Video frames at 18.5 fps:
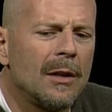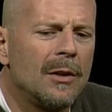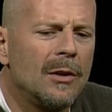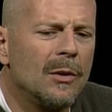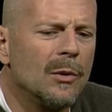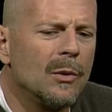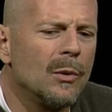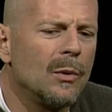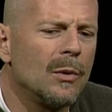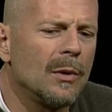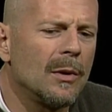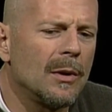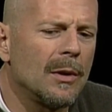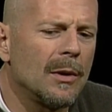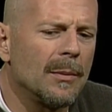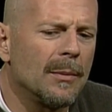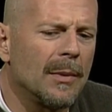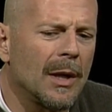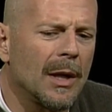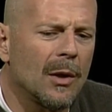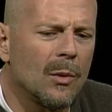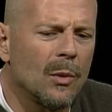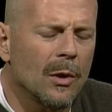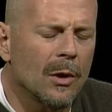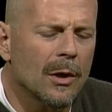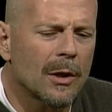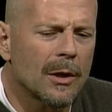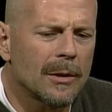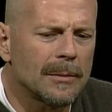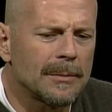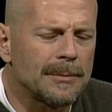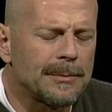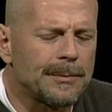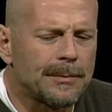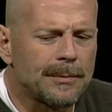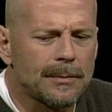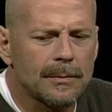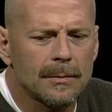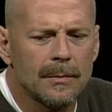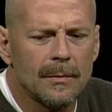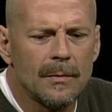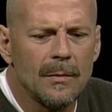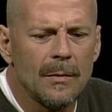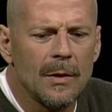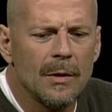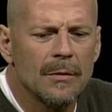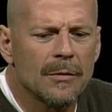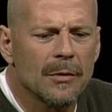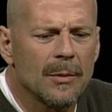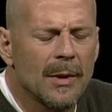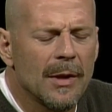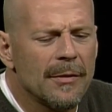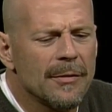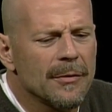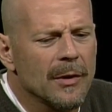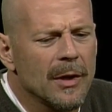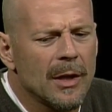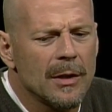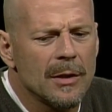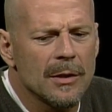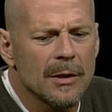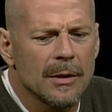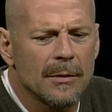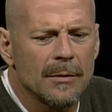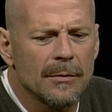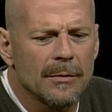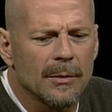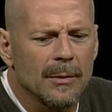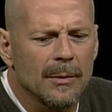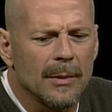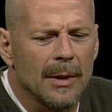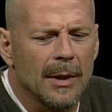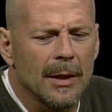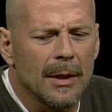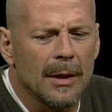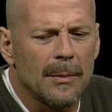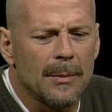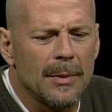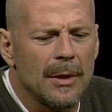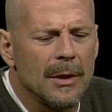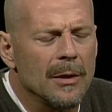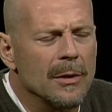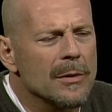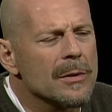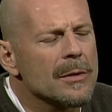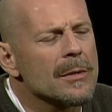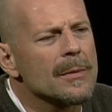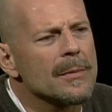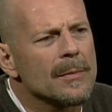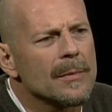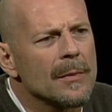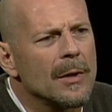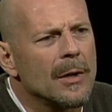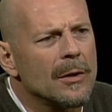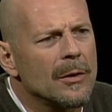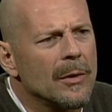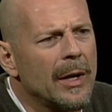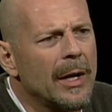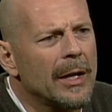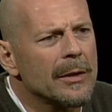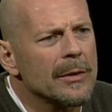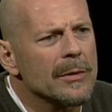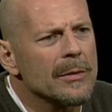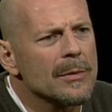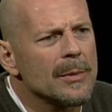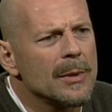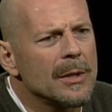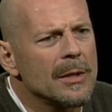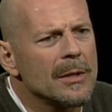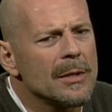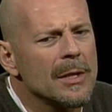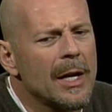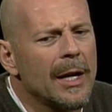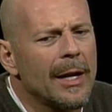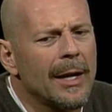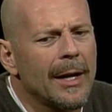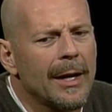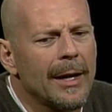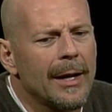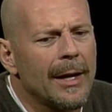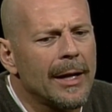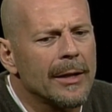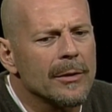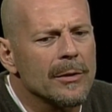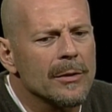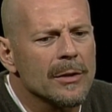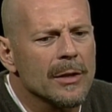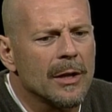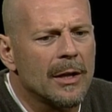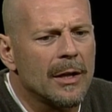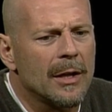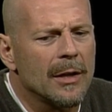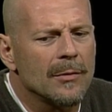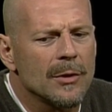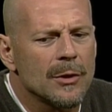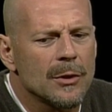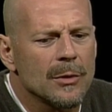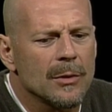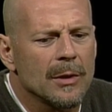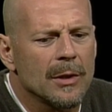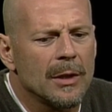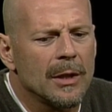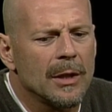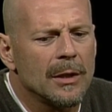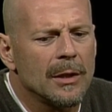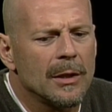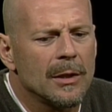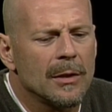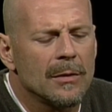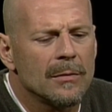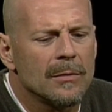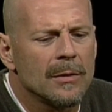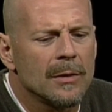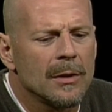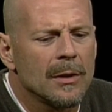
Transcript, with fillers: do my work for my friends and for my peers, other actors, because I, actors kind of have a shorthand, you know.